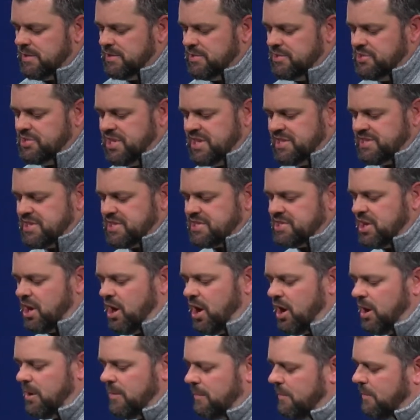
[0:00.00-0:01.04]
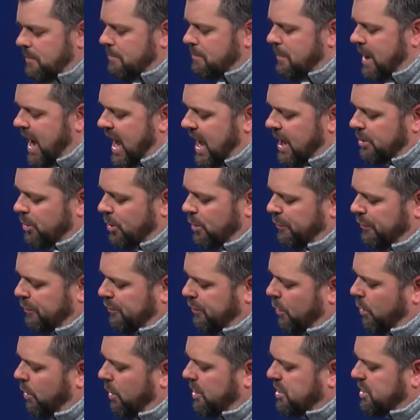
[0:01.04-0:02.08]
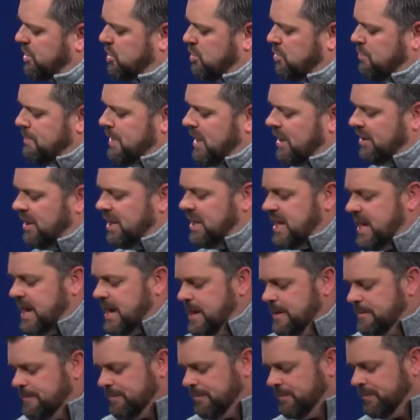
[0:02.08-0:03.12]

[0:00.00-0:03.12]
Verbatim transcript: Jesus, our model for humility